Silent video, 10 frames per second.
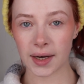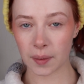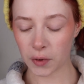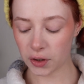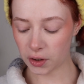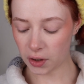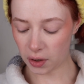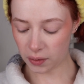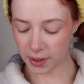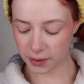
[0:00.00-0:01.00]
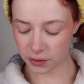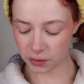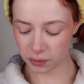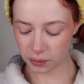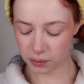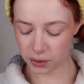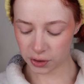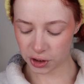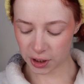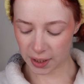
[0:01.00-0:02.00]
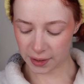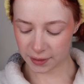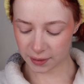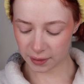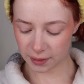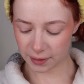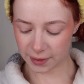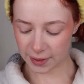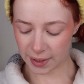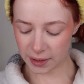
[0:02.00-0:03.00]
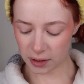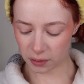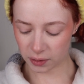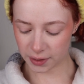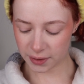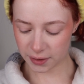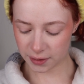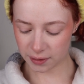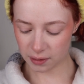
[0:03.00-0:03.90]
And I'm going to go into shade Gladiolus,